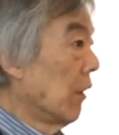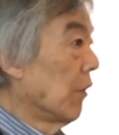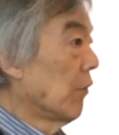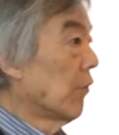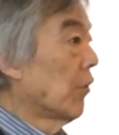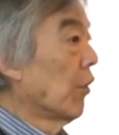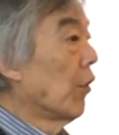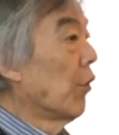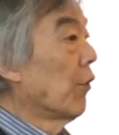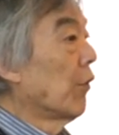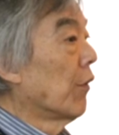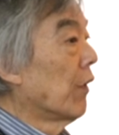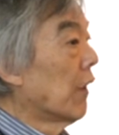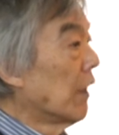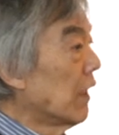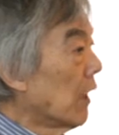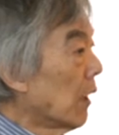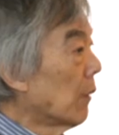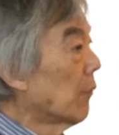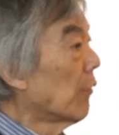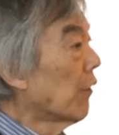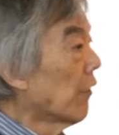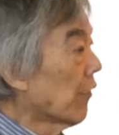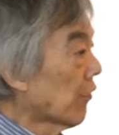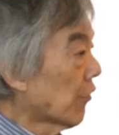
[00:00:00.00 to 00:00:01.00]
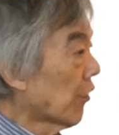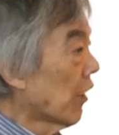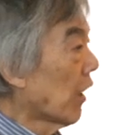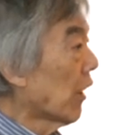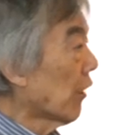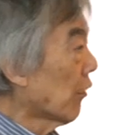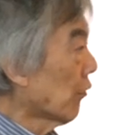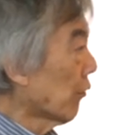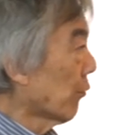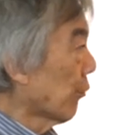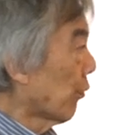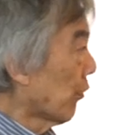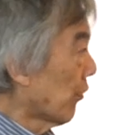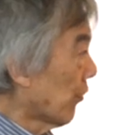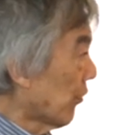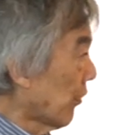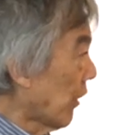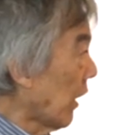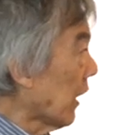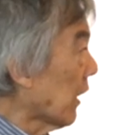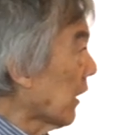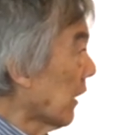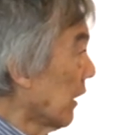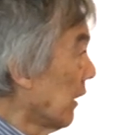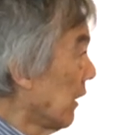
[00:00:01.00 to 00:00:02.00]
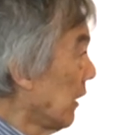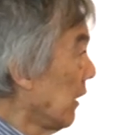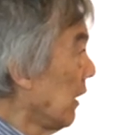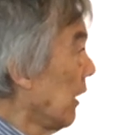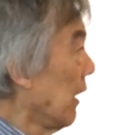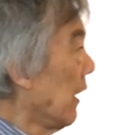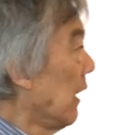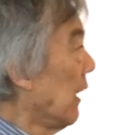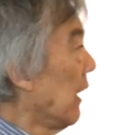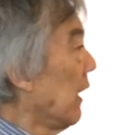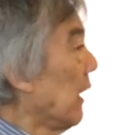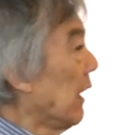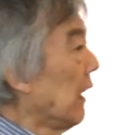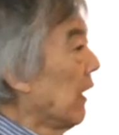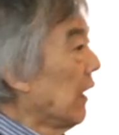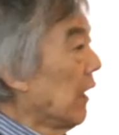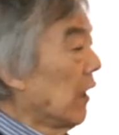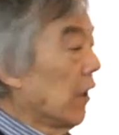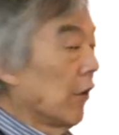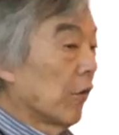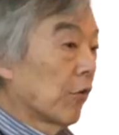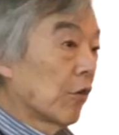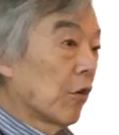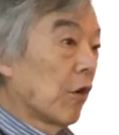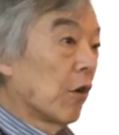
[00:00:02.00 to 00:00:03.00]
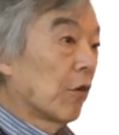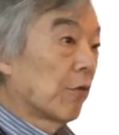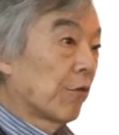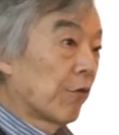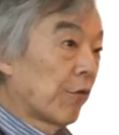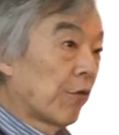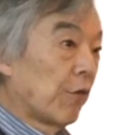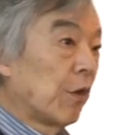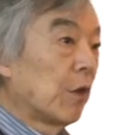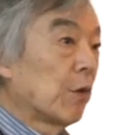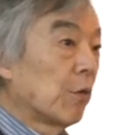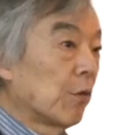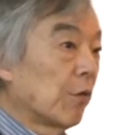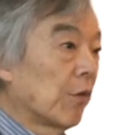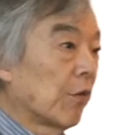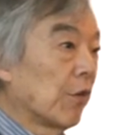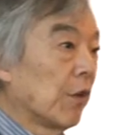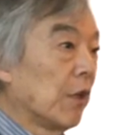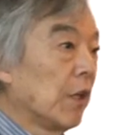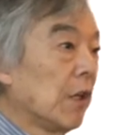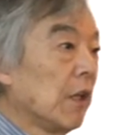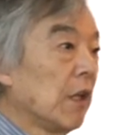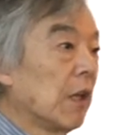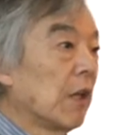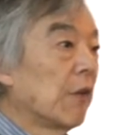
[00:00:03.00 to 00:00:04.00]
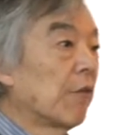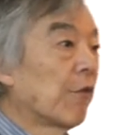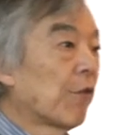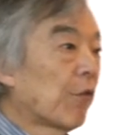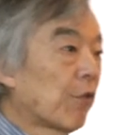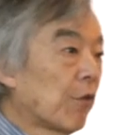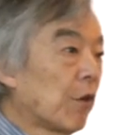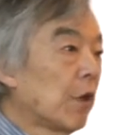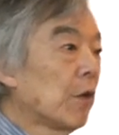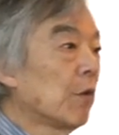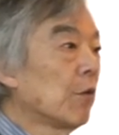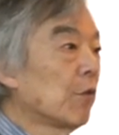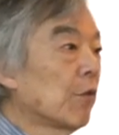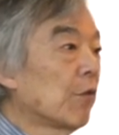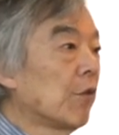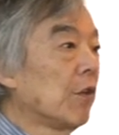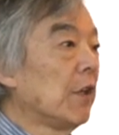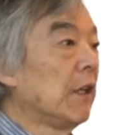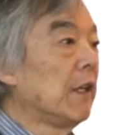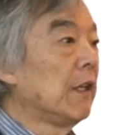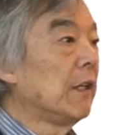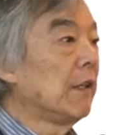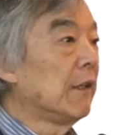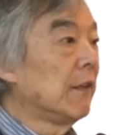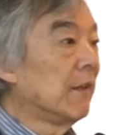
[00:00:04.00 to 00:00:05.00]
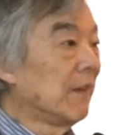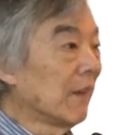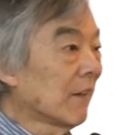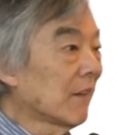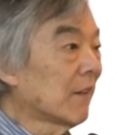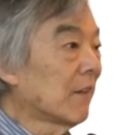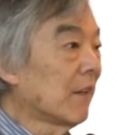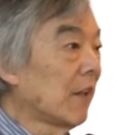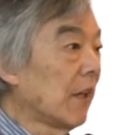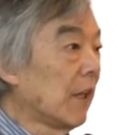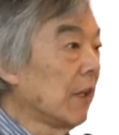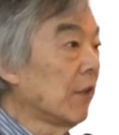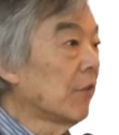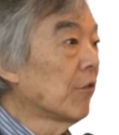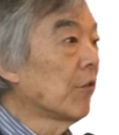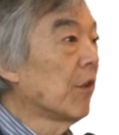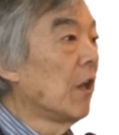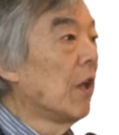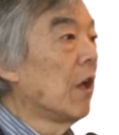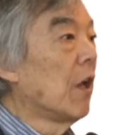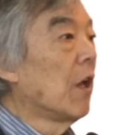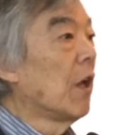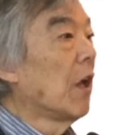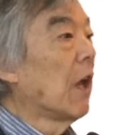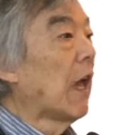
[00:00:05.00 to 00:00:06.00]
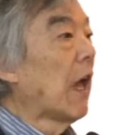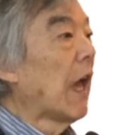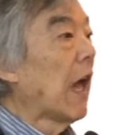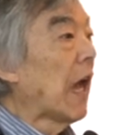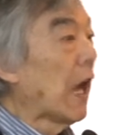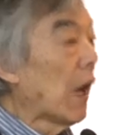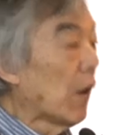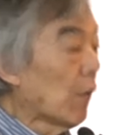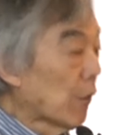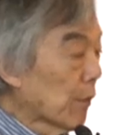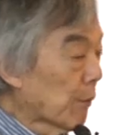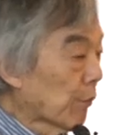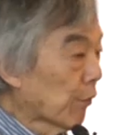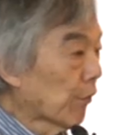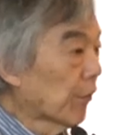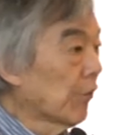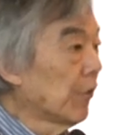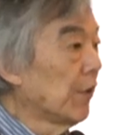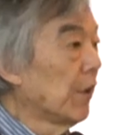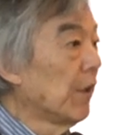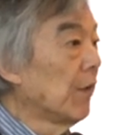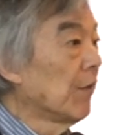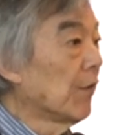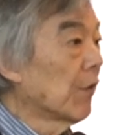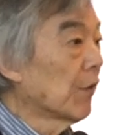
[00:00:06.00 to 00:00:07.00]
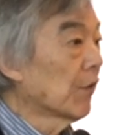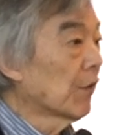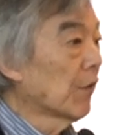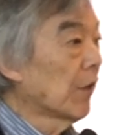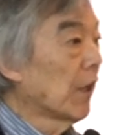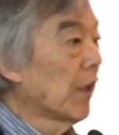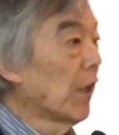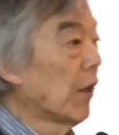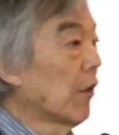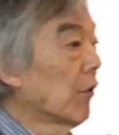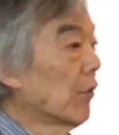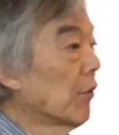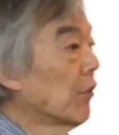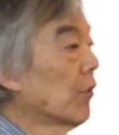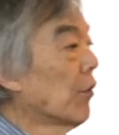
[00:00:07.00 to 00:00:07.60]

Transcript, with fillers: So the number of cycles per second is called frequency, and frequency dictates how we perceive the sound.